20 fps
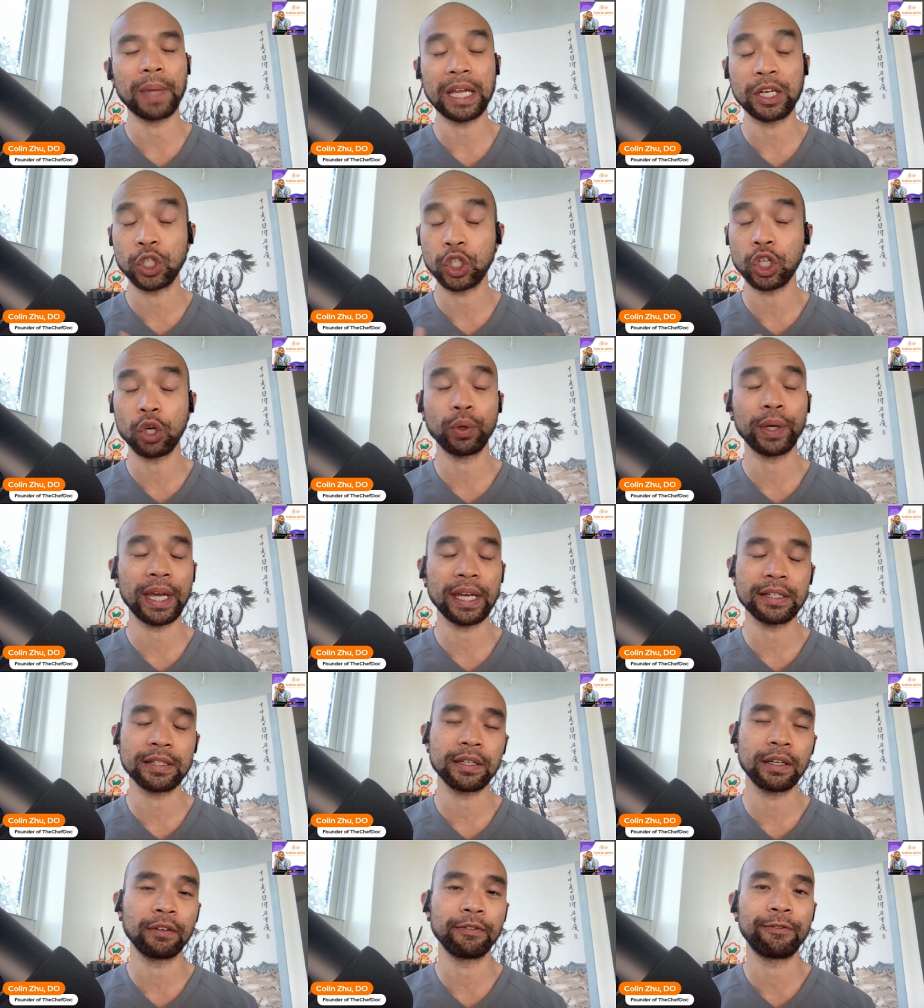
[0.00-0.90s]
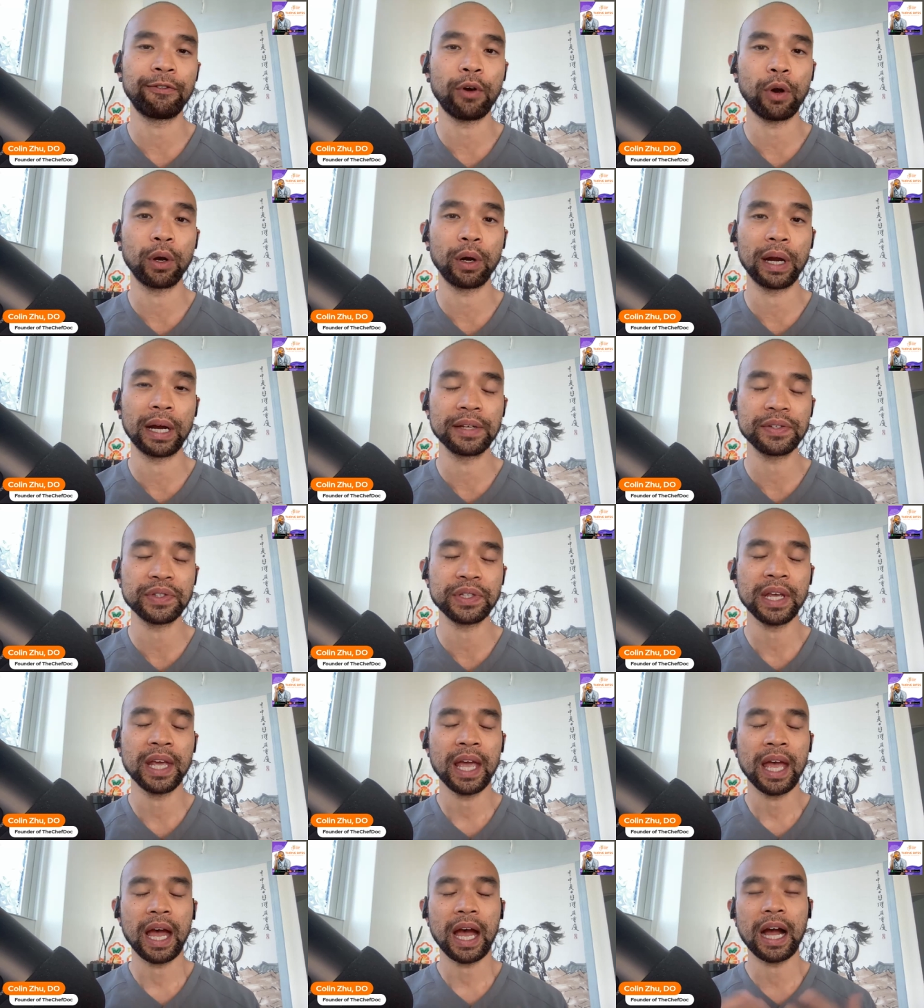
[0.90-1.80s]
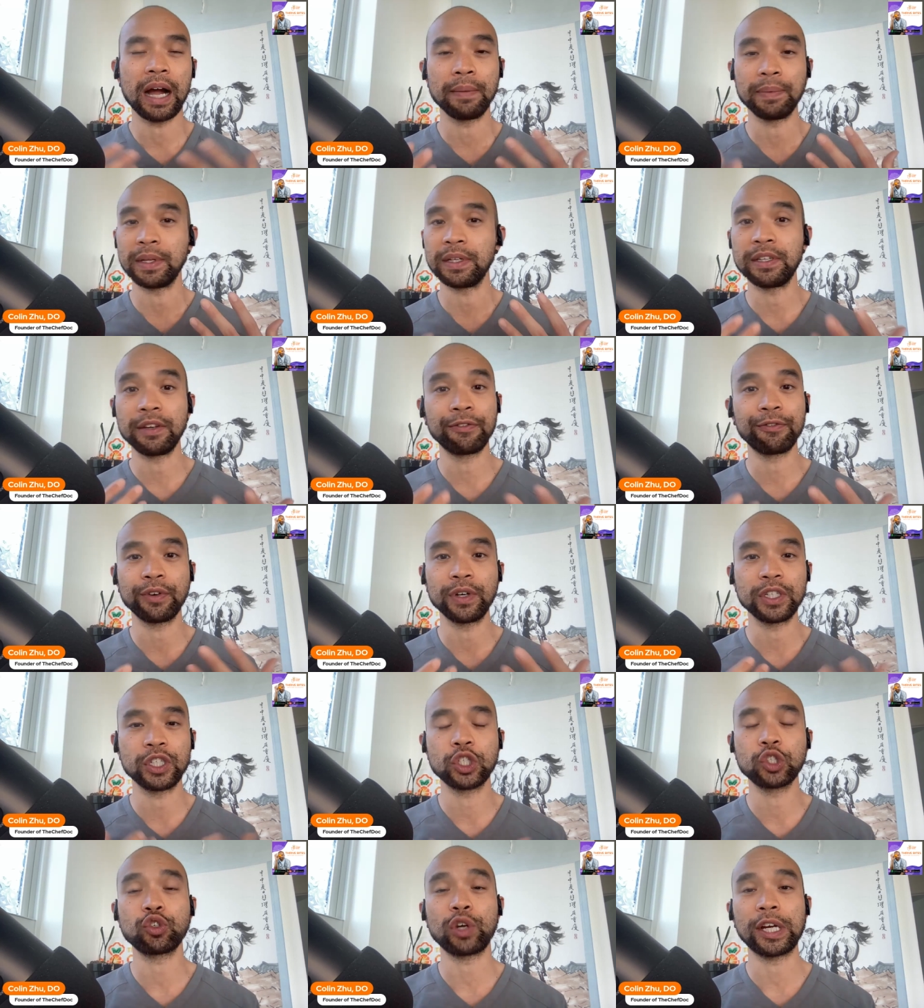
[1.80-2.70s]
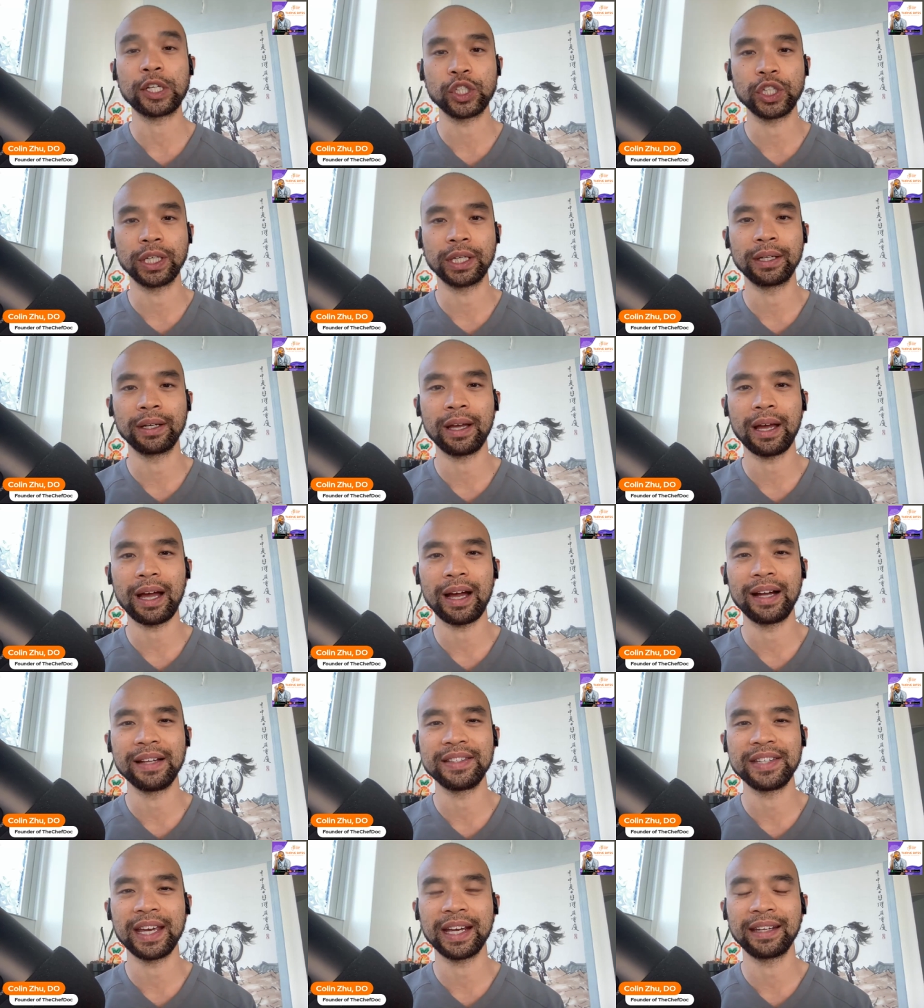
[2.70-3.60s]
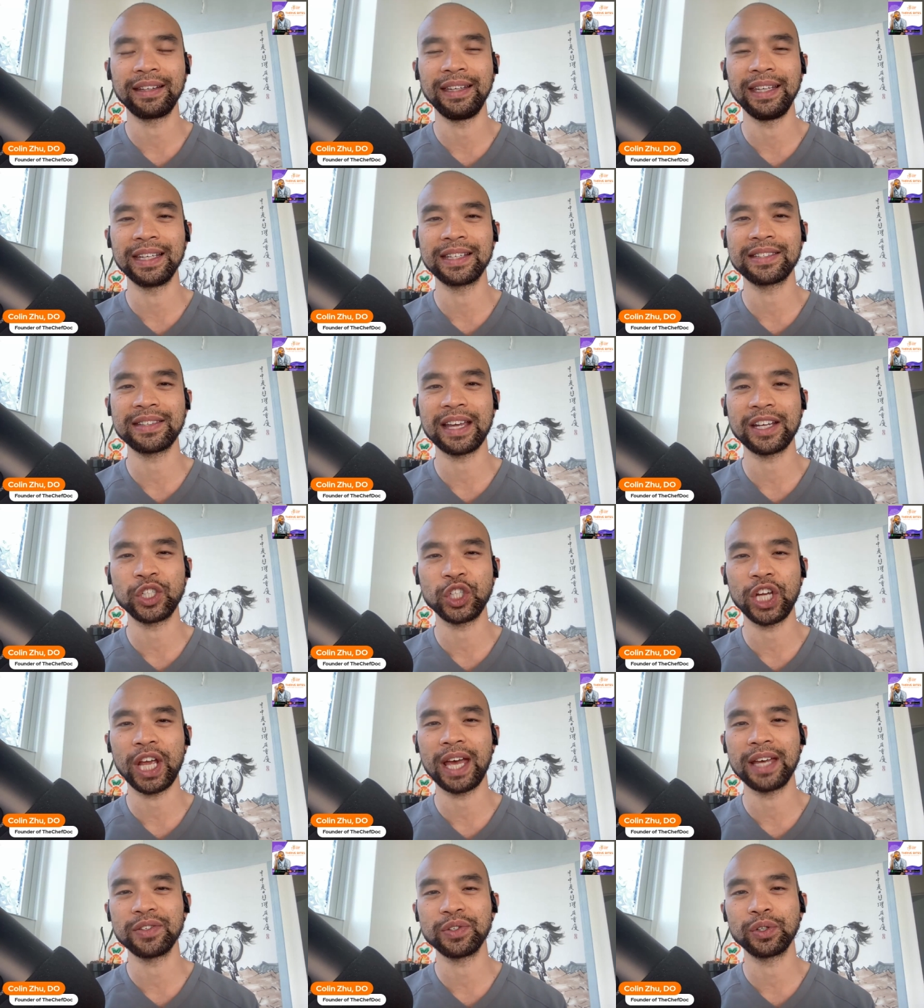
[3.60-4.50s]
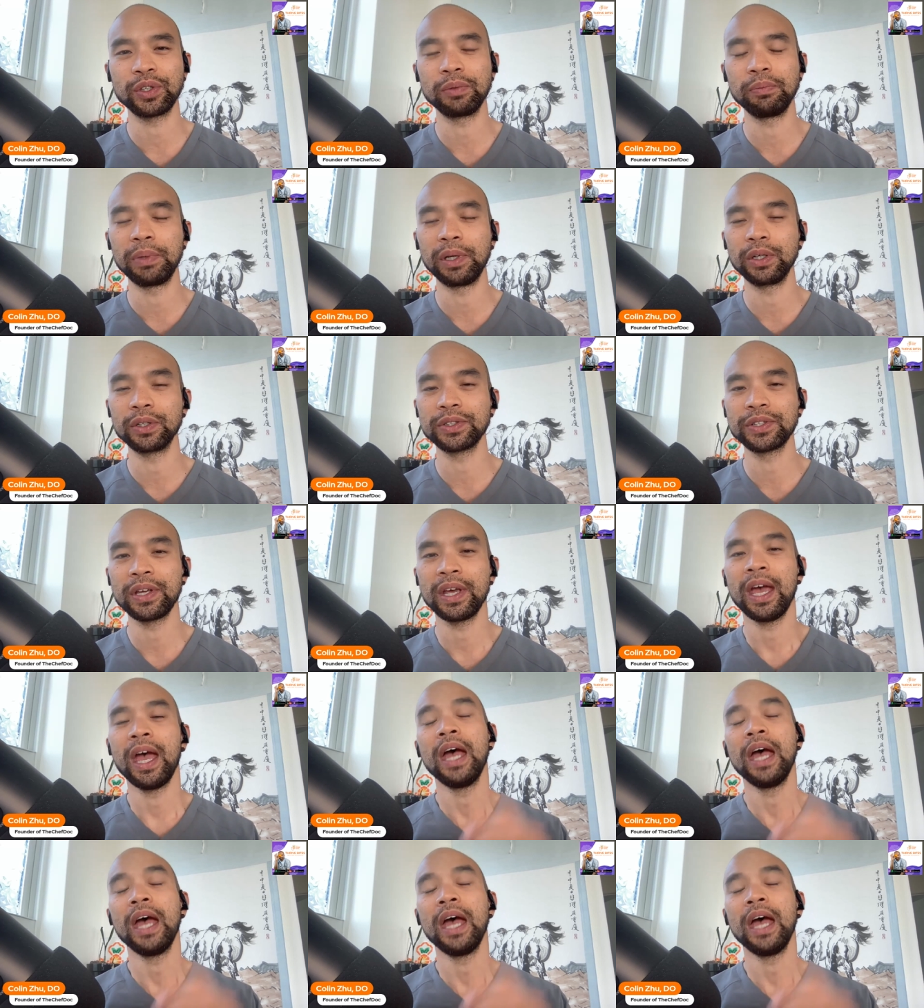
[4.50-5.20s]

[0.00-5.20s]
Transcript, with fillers: and showcasing for us um, the different stretching uh, techniques that she has in her books.